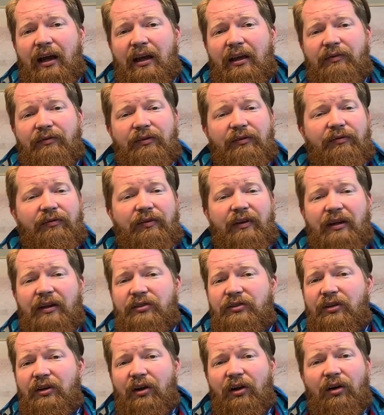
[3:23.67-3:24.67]
If you
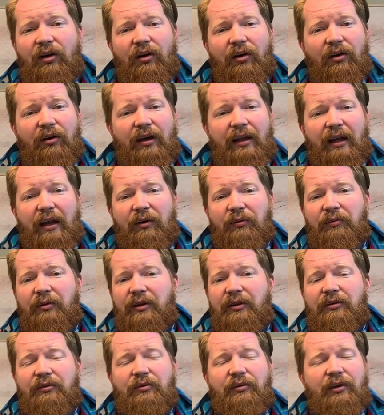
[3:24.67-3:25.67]
finish it all and I
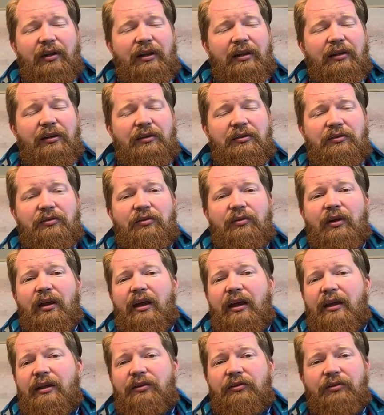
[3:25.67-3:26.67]
read through it and it looks
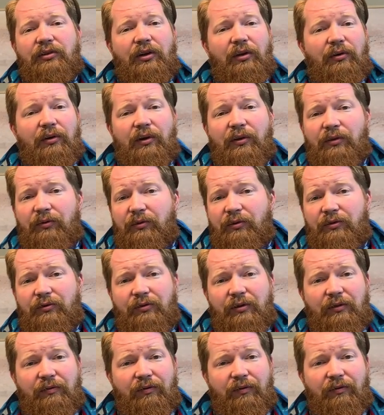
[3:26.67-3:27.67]
great, you're going on the
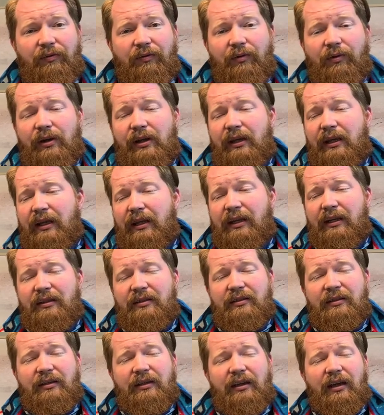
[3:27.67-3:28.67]
retreat for free, and
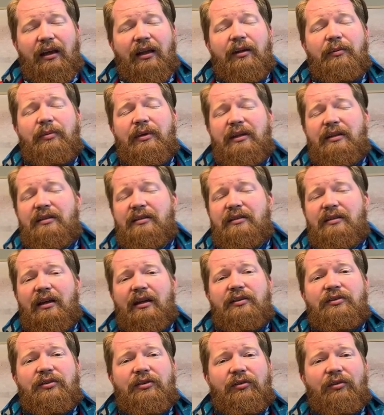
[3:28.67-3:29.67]
it's going to be
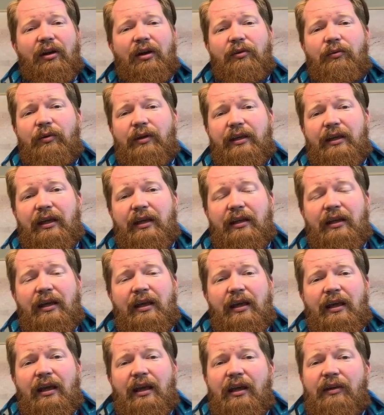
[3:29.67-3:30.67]
such a great weekend.
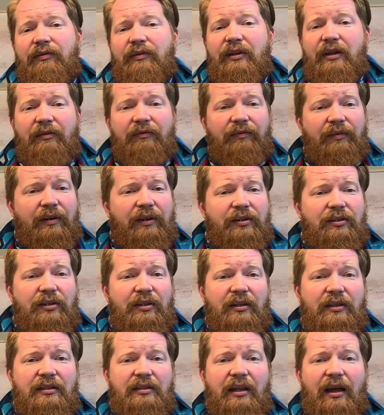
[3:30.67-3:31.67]
If you didn't finish
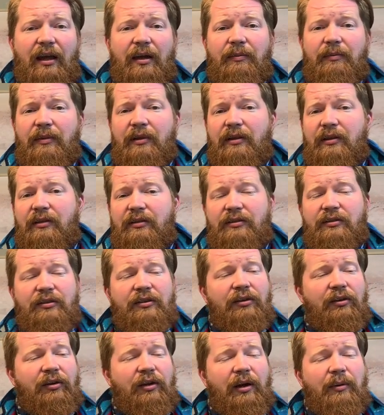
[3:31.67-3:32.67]
it this time,
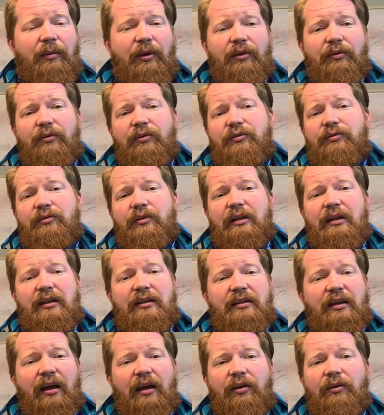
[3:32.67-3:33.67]
still come on the retreat.
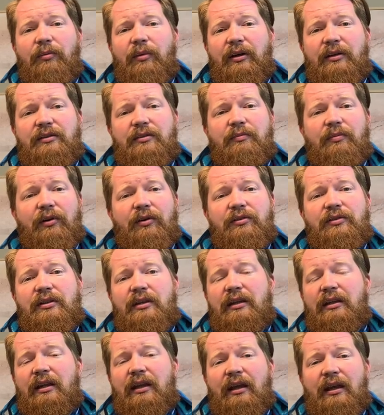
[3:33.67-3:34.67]
It's $100 a
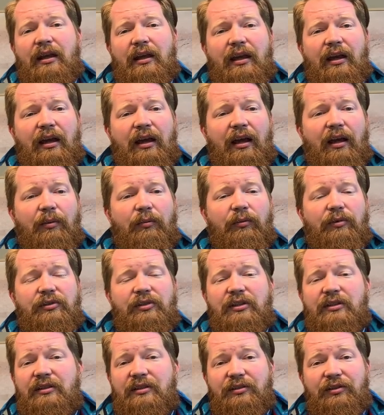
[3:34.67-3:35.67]
person, which
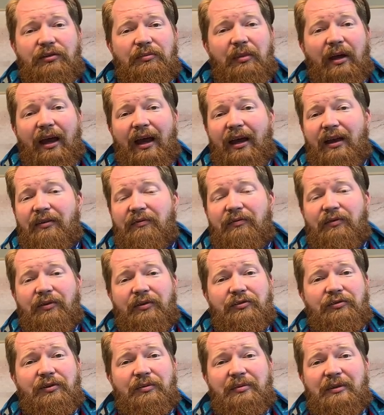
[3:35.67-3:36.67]
isn't too bad for a
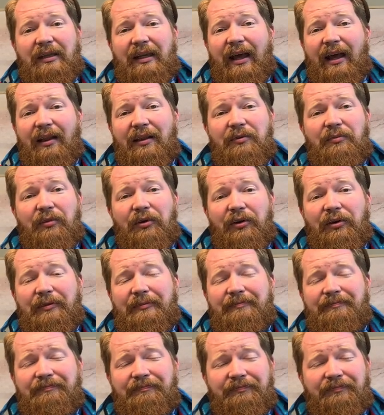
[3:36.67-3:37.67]
trip to
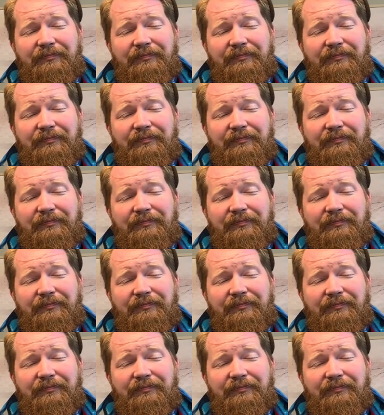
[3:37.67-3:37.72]
Gatlinburg,